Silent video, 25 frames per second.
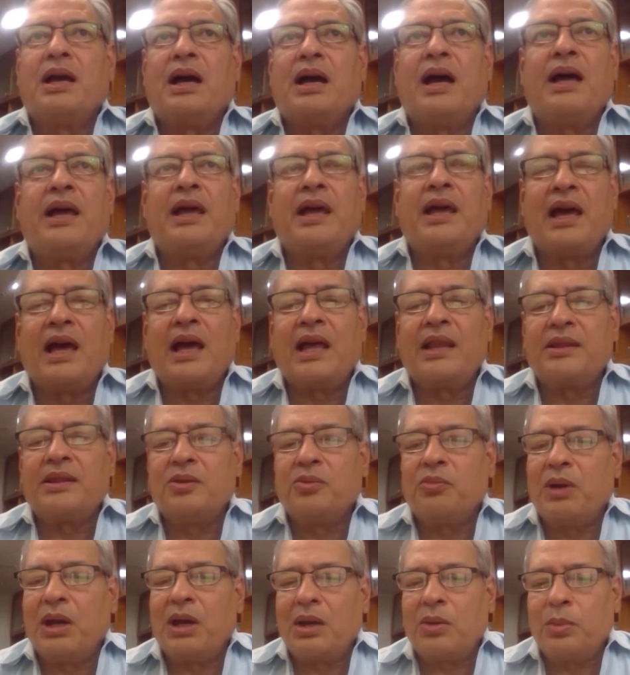I had
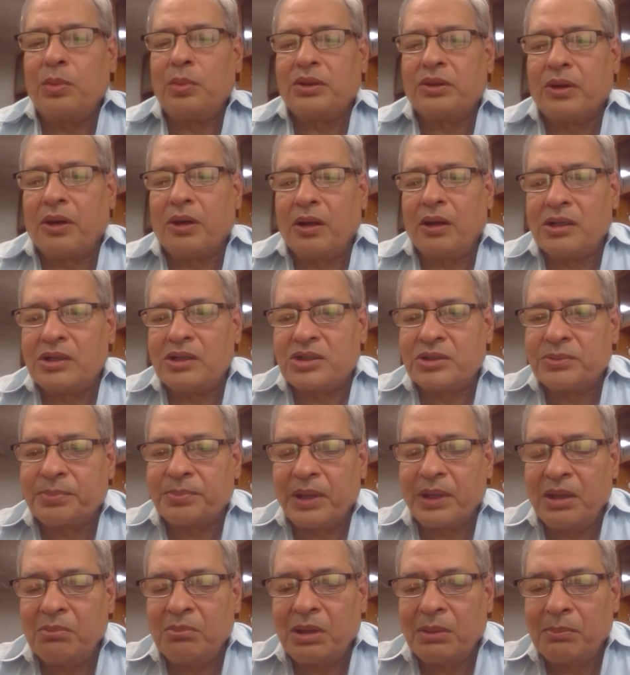the wherewithal to
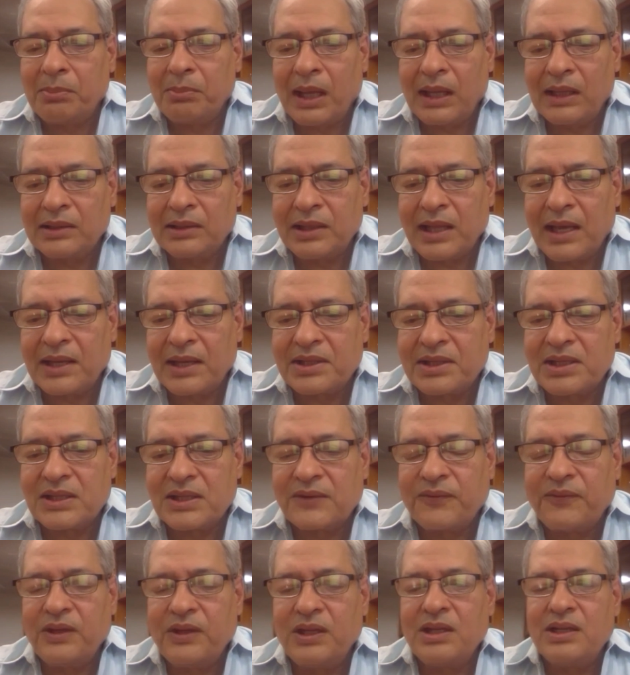pay my ballot
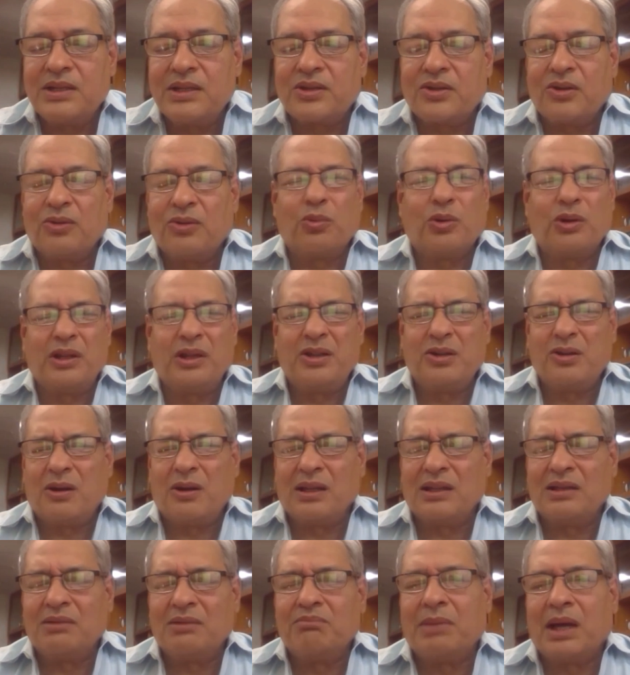access fees, or what do you
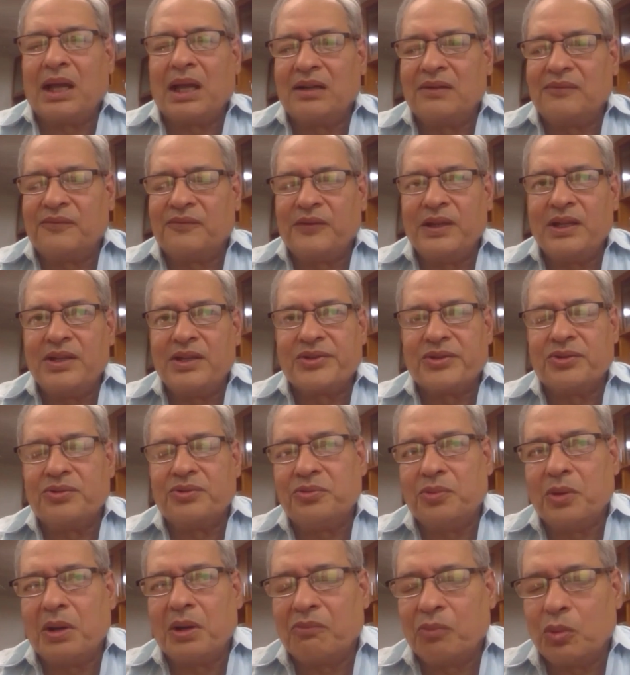call them, ballot fees, or
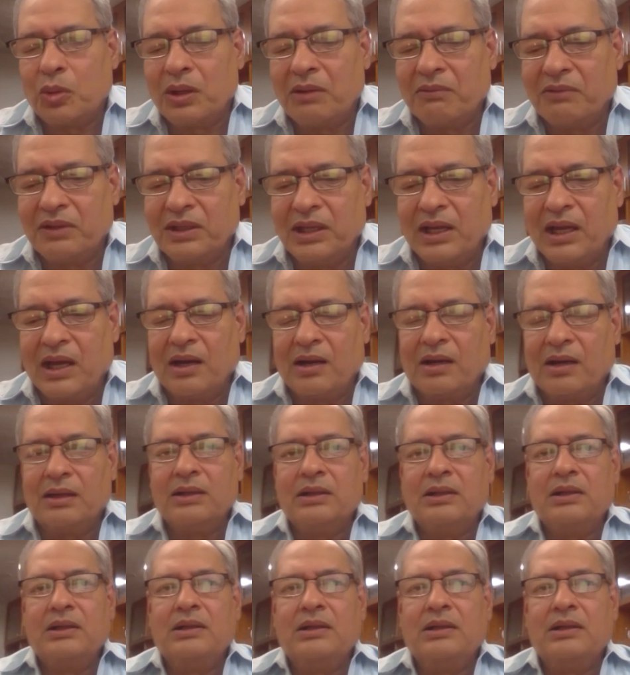whatever they are.